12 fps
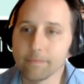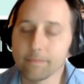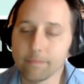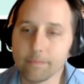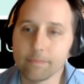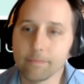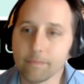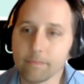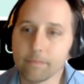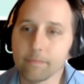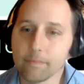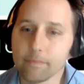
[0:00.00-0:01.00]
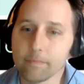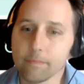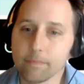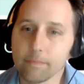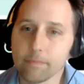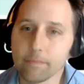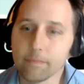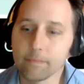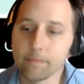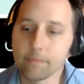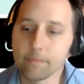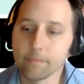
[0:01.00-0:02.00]

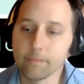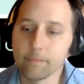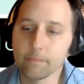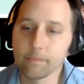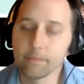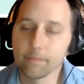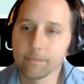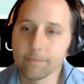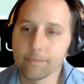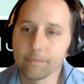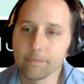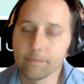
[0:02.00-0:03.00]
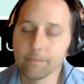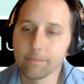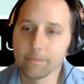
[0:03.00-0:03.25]
(not speaking)